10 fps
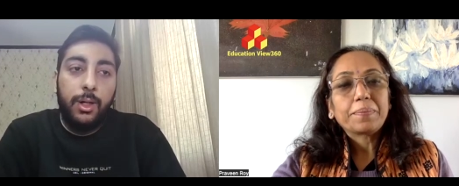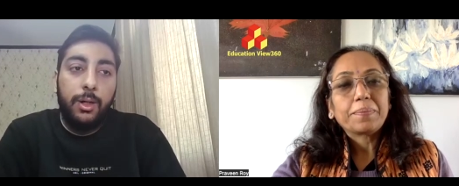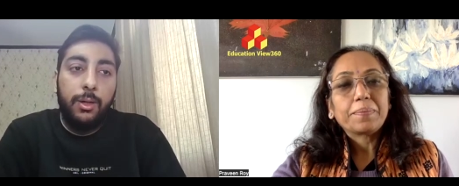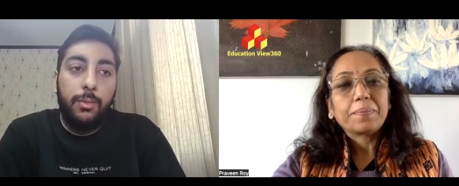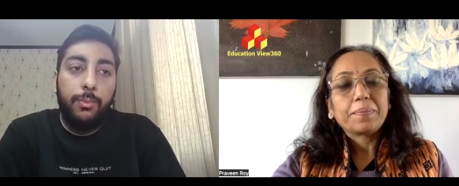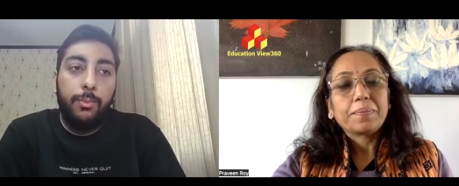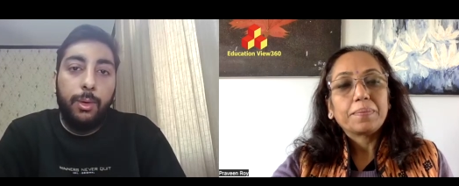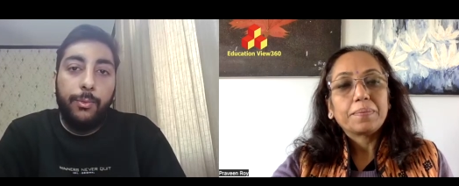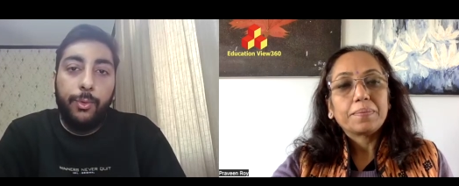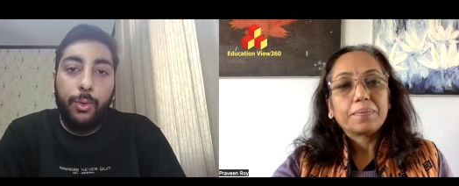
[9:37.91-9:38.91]
Speaker 1: Uh,
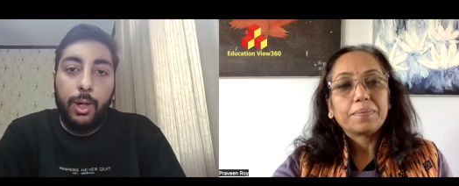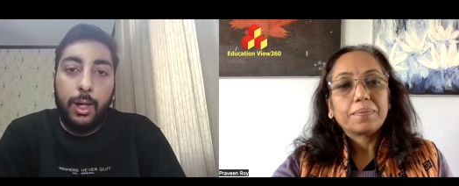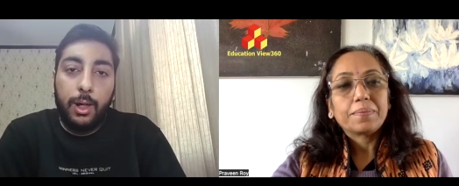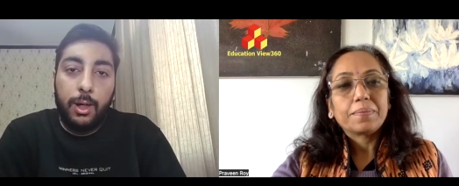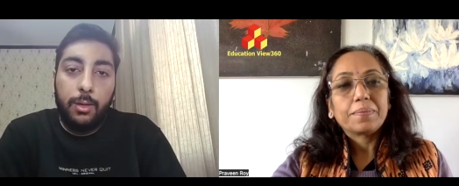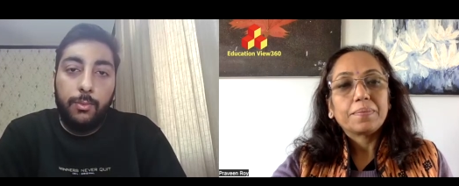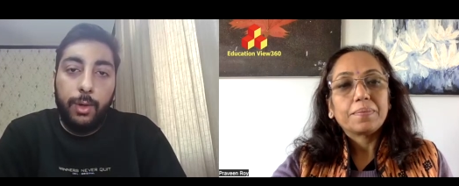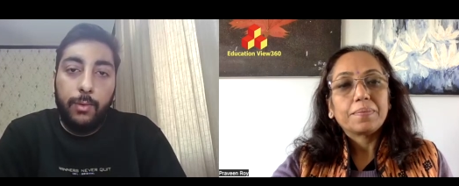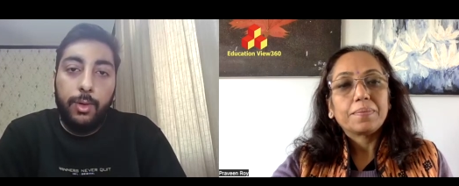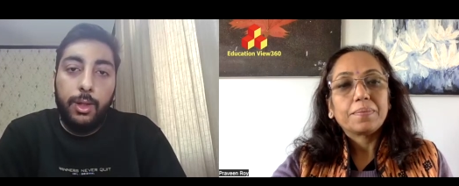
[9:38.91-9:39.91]
before uh,
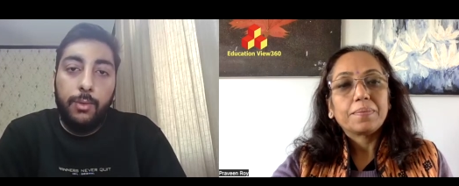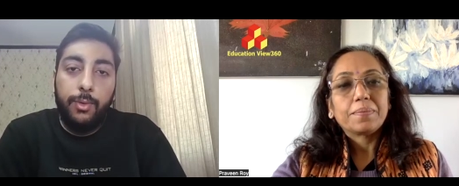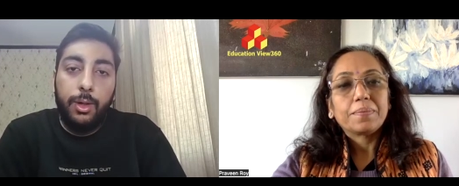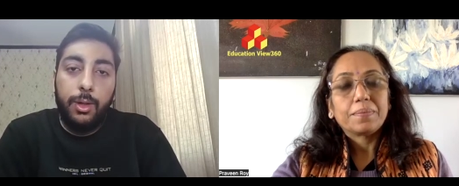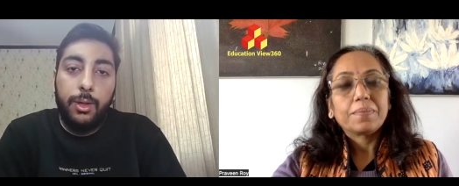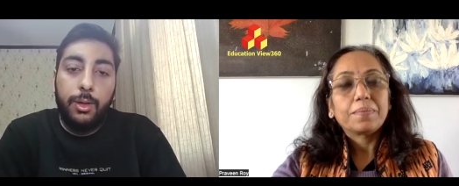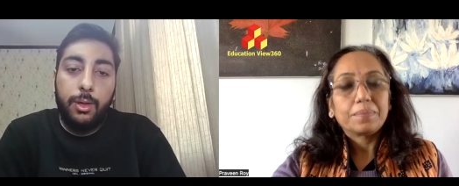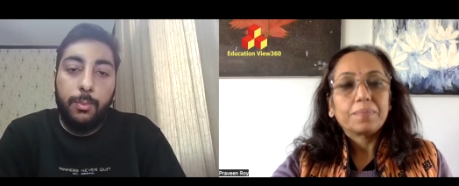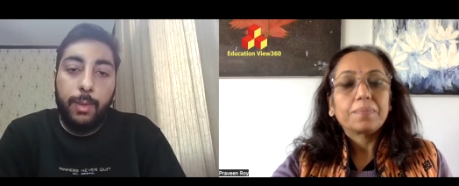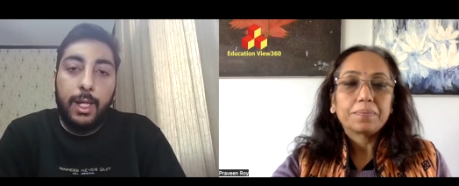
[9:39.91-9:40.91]
we were the first
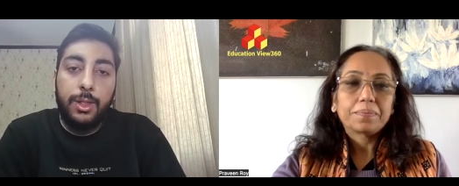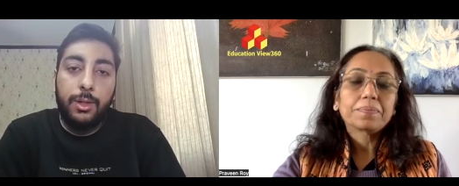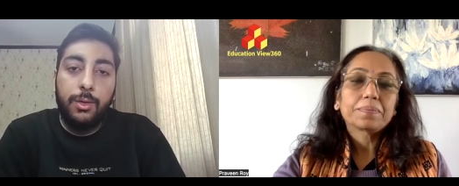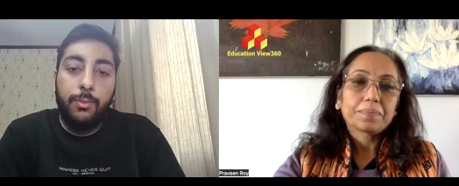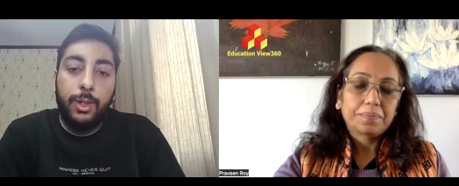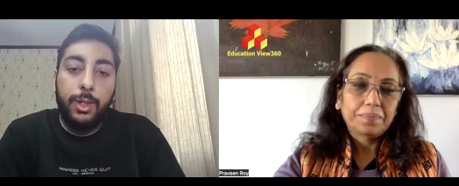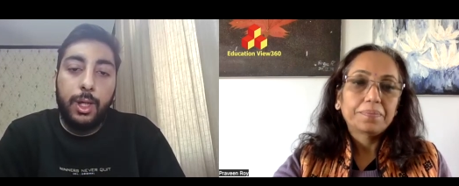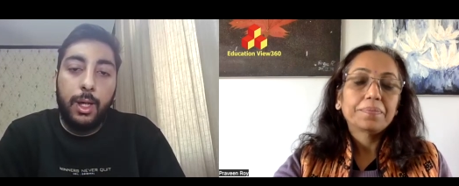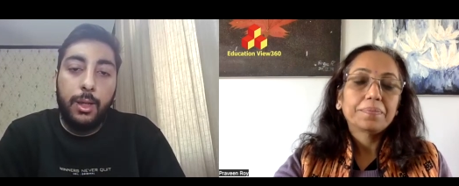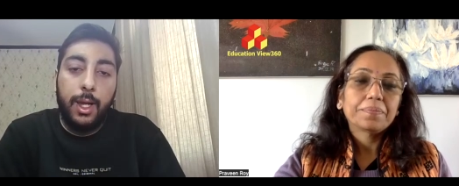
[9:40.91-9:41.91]
batch which
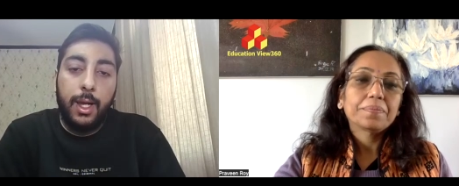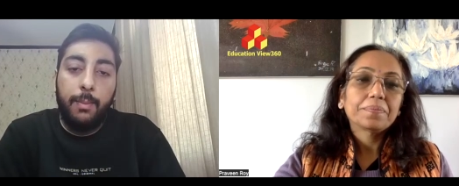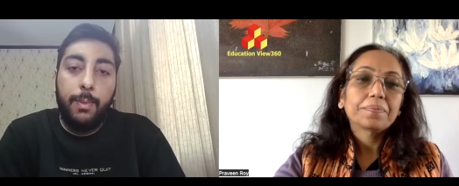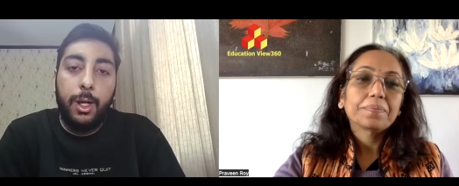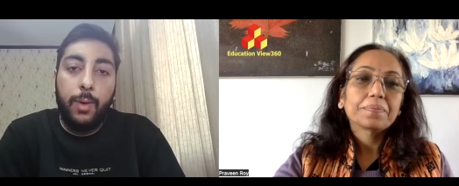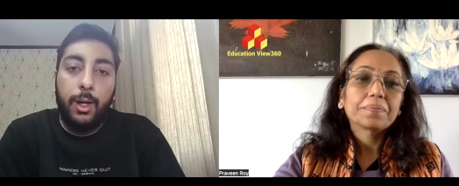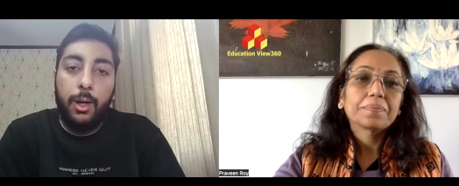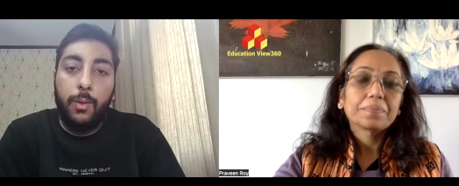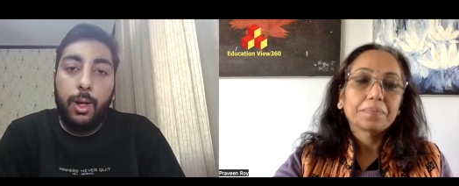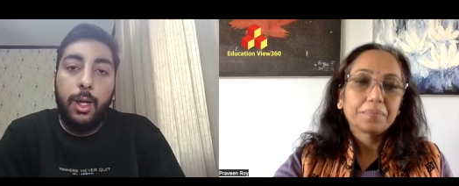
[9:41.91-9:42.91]
has the NEP
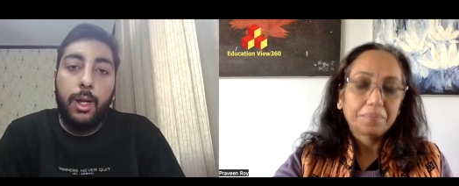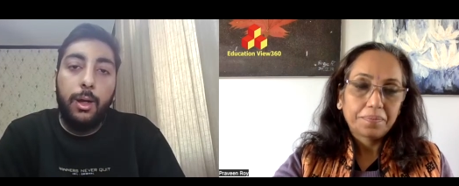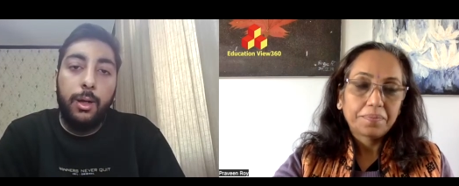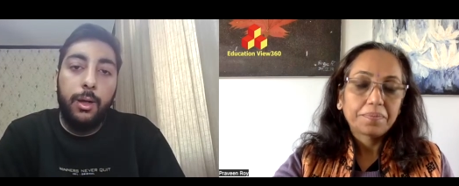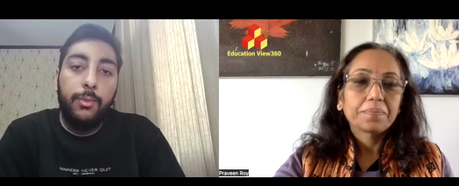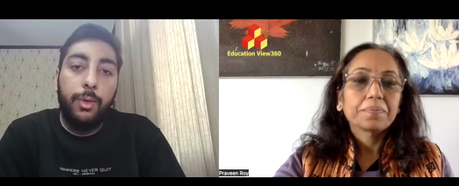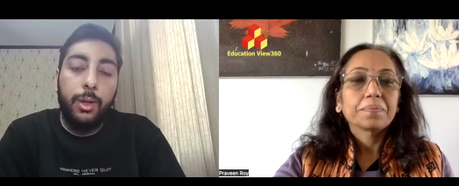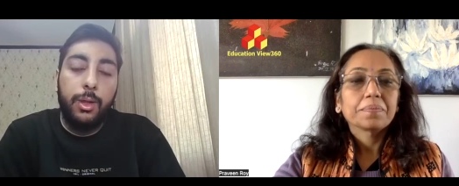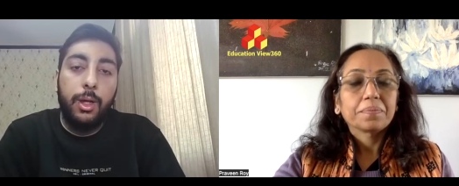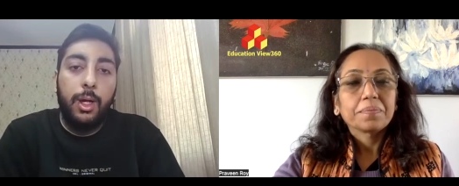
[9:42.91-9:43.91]
2020. Earlier
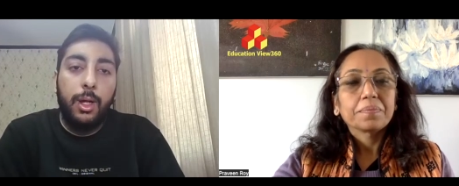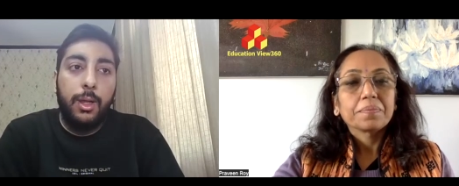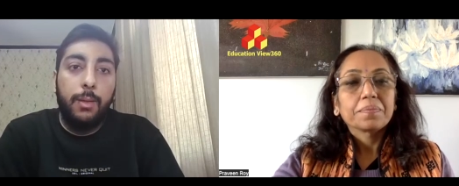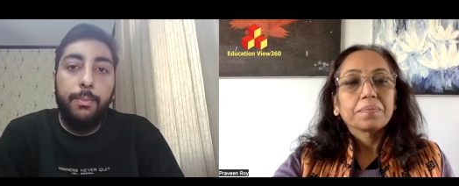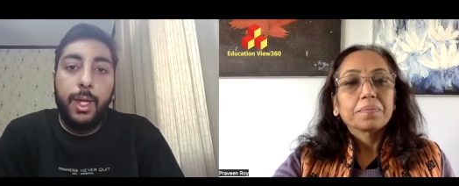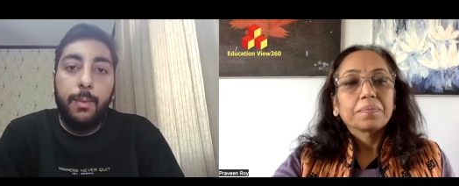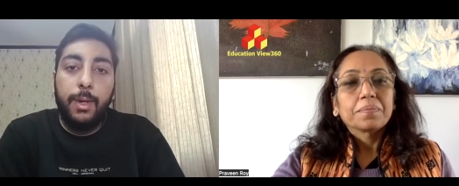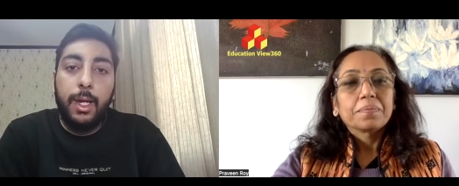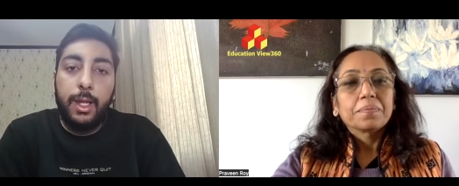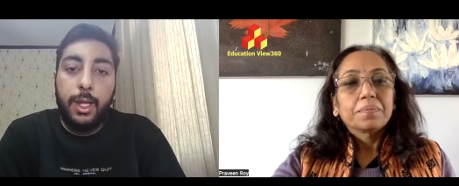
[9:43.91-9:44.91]
was some
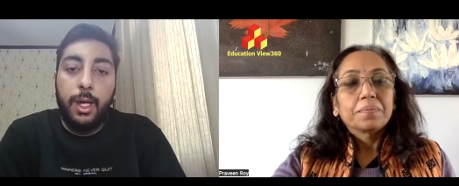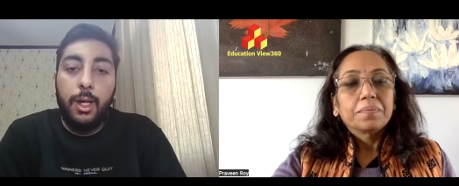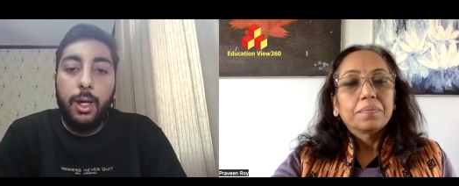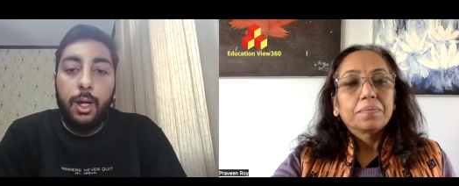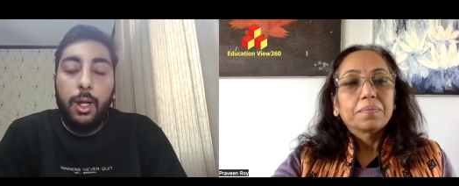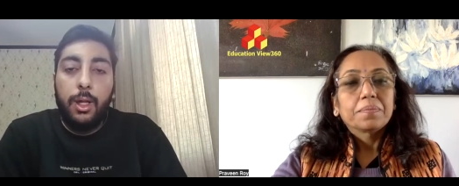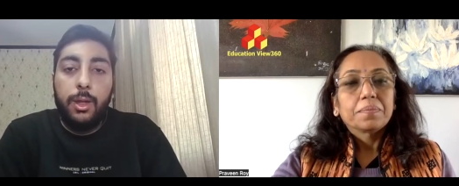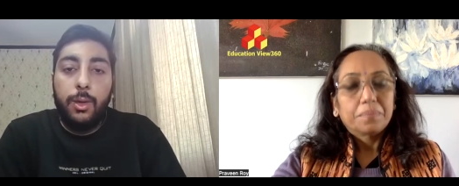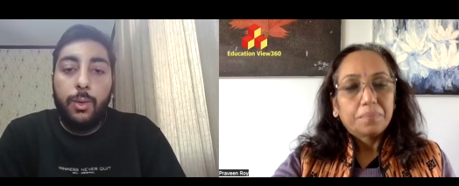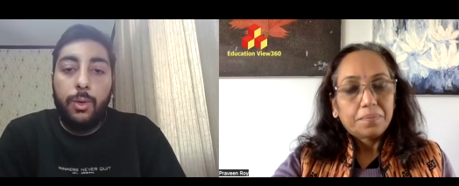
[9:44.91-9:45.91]
CBCS
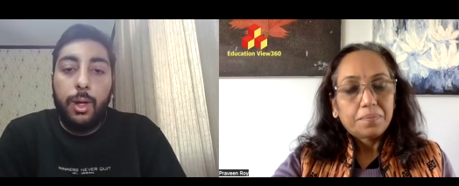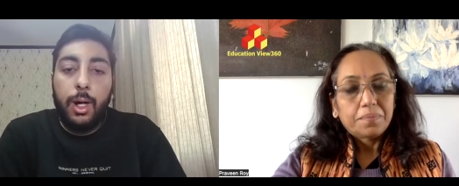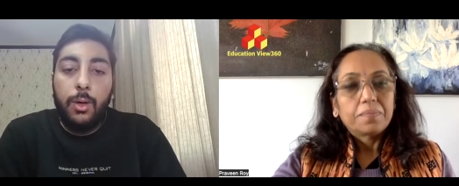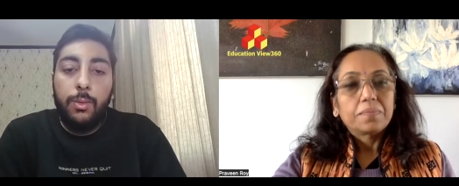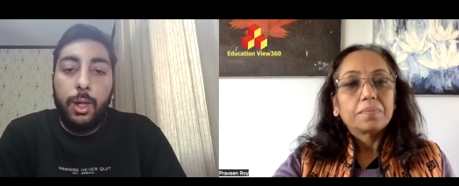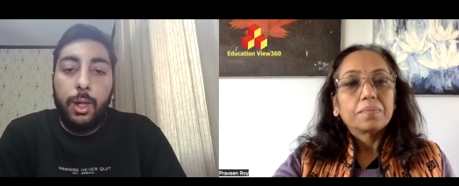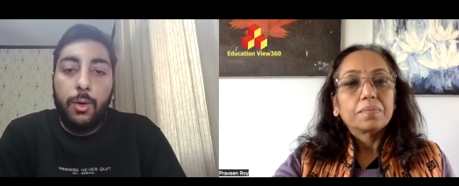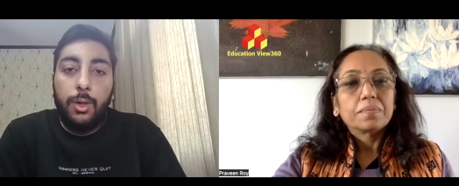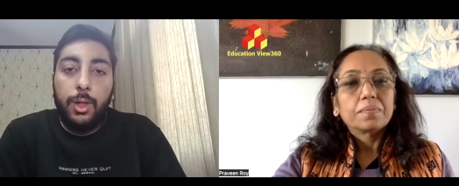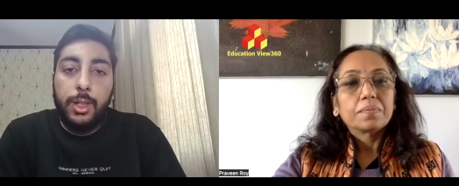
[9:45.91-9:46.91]
so now the
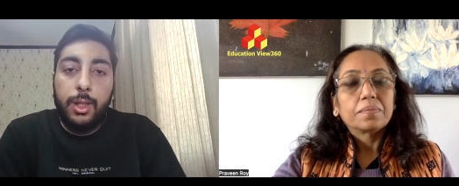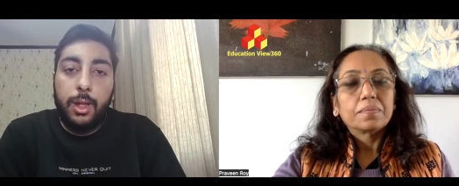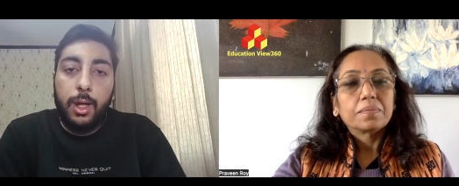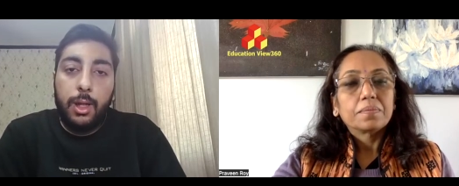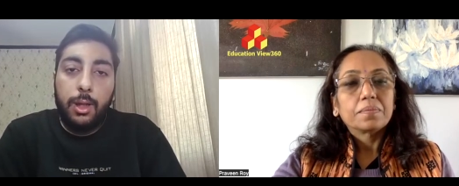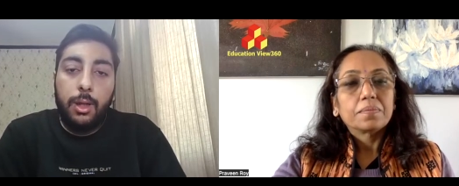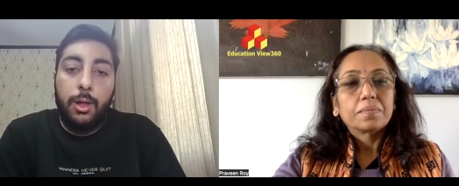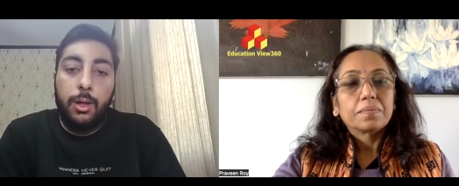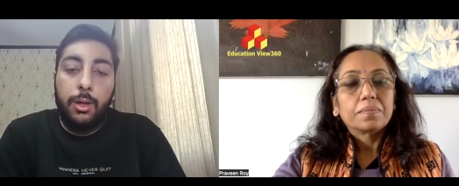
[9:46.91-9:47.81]
colleges has